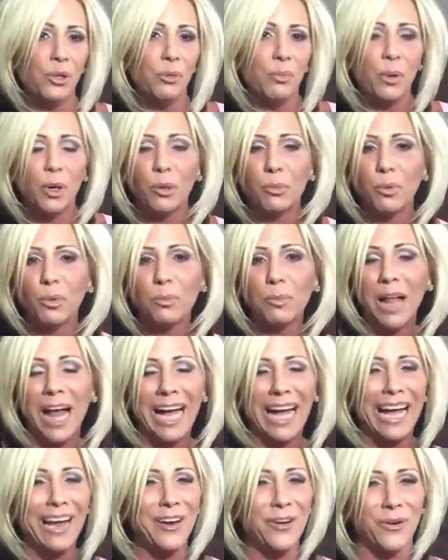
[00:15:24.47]
purple,
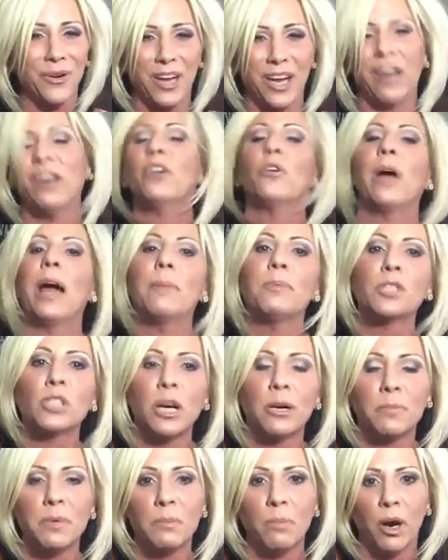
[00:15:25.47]
black, I don't care, and grab a
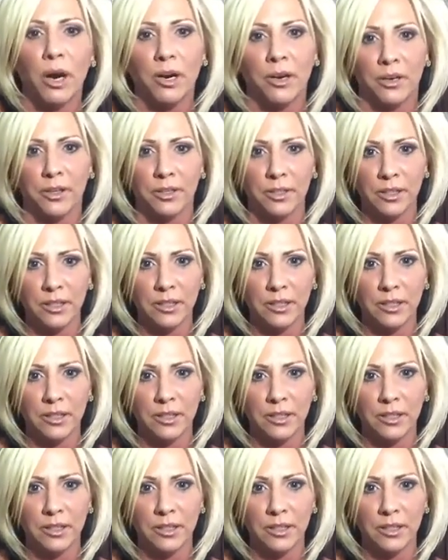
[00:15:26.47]
Sharpie marker.